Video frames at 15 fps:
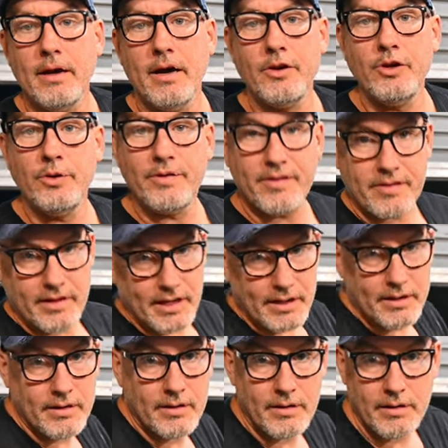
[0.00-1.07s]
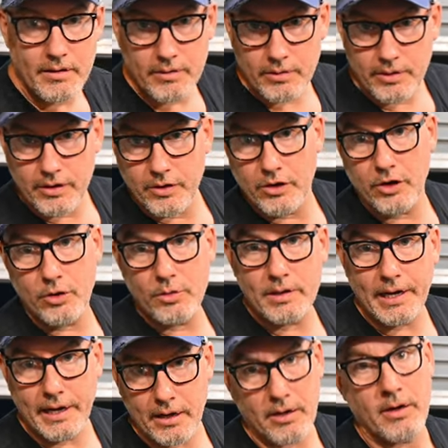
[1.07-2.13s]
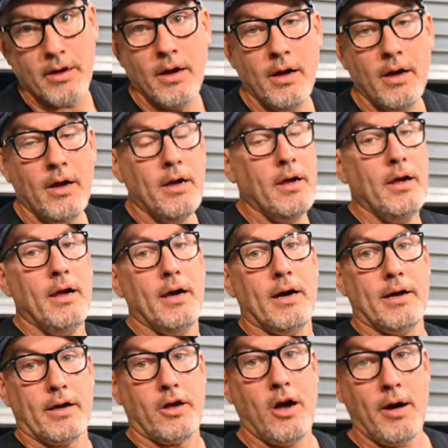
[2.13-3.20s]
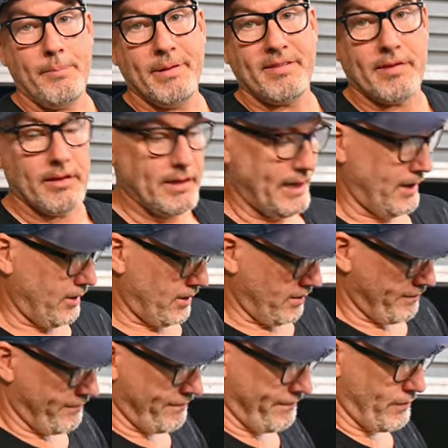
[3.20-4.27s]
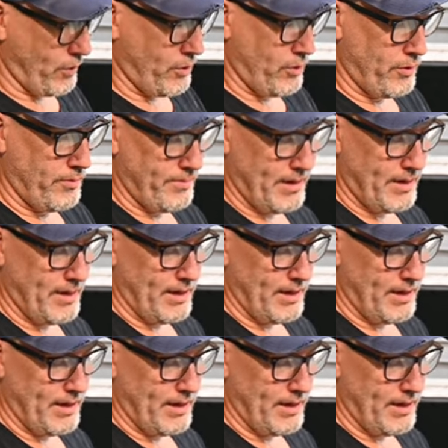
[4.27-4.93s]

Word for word: a new skin or a new layer, a composite layer of foam